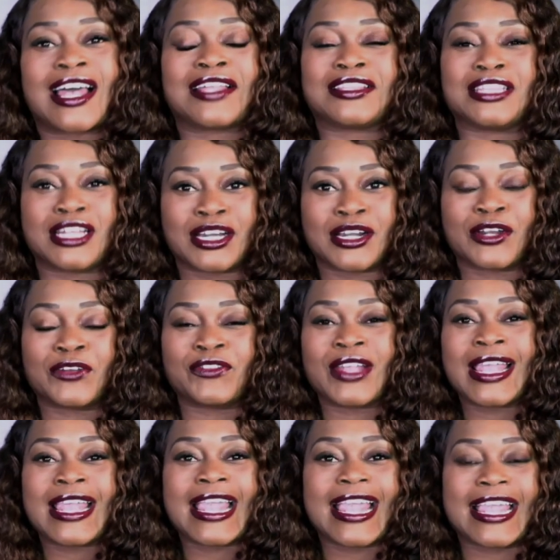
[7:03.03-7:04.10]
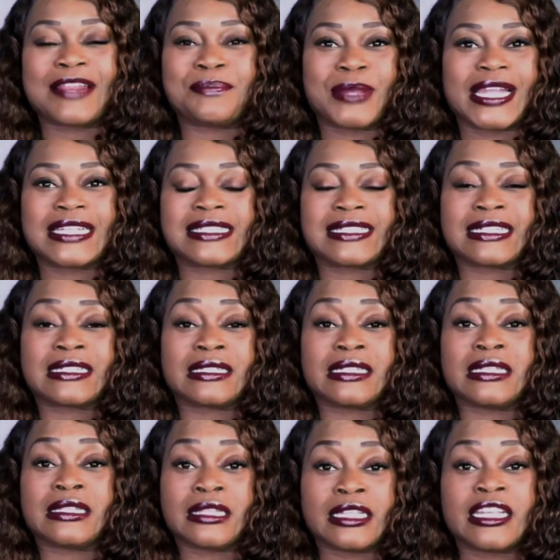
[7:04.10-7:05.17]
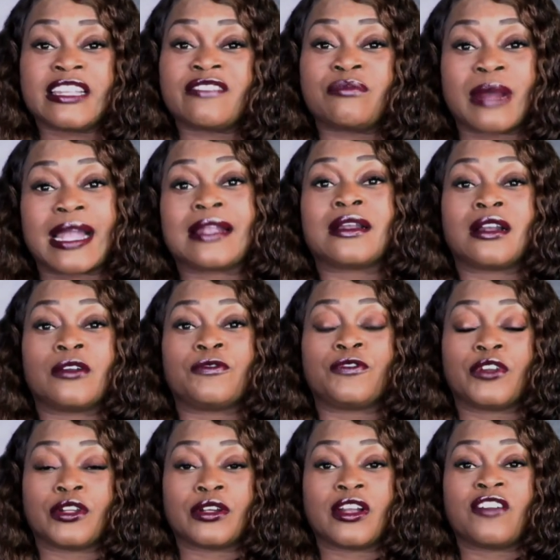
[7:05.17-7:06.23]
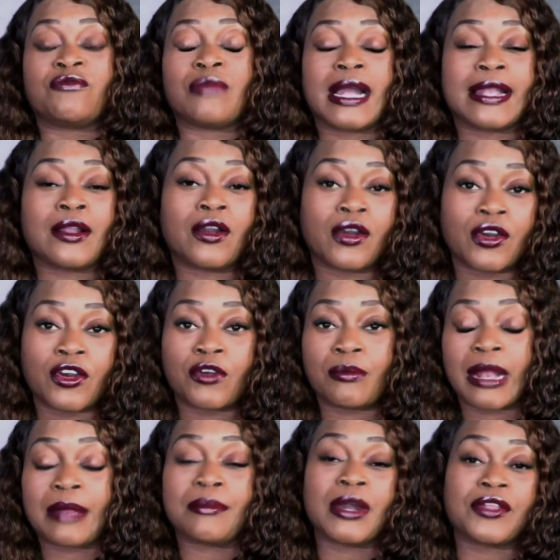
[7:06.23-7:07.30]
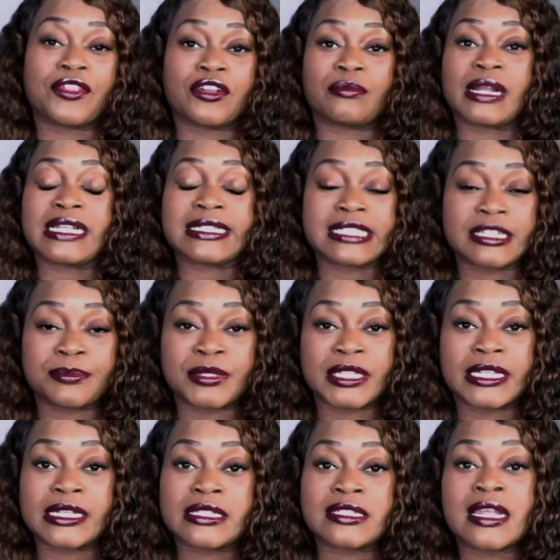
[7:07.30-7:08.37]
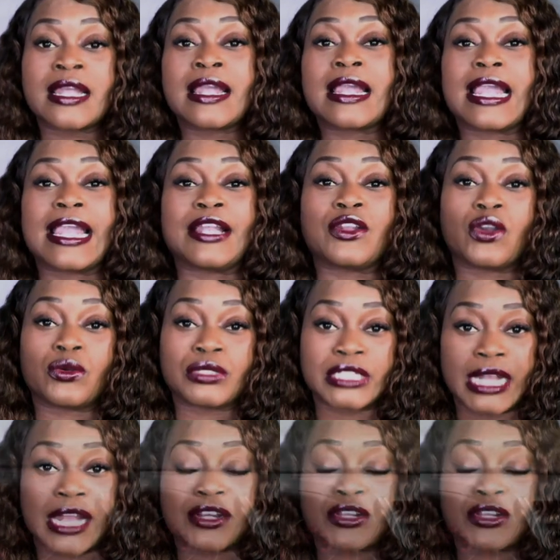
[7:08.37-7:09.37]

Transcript: love and basically leave my comfort of my home, my mother, my siblings, and go down to